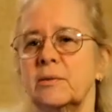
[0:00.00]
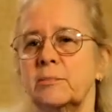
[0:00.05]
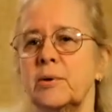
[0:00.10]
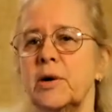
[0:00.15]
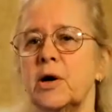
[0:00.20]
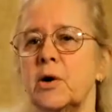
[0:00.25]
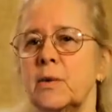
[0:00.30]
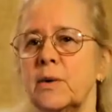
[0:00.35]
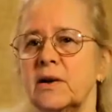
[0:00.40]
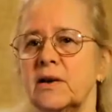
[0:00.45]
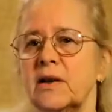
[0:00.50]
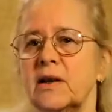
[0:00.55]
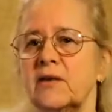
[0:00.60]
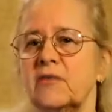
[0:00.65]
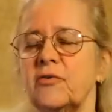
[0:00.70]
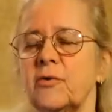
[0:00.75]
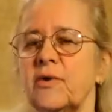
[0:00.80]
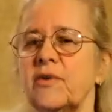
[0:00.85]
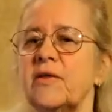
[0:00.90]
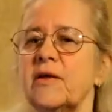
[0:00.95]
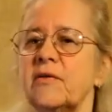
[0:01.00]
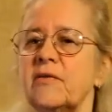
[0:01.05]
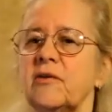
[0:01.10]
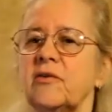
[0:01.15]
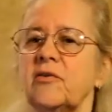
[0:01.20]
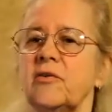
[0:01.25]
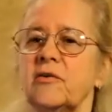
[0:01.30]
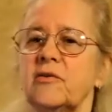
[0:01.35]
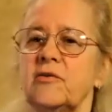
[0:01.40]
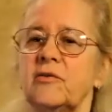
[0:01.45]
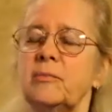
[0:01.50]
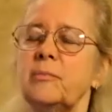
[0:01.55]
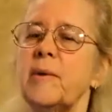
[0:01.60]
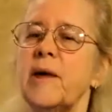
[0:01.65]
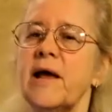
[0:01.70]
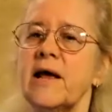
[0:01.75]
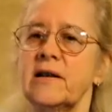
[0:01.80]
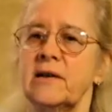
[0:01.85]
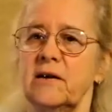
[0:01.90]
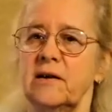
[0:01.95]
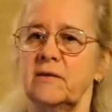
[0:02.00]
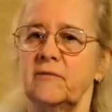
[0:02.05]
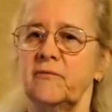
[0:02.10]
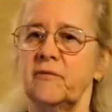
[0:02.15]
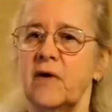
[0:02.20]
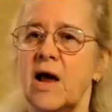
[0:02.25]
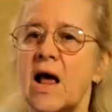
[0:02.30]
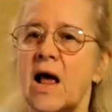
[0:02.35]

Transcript: a poet. And so I think it's expanded.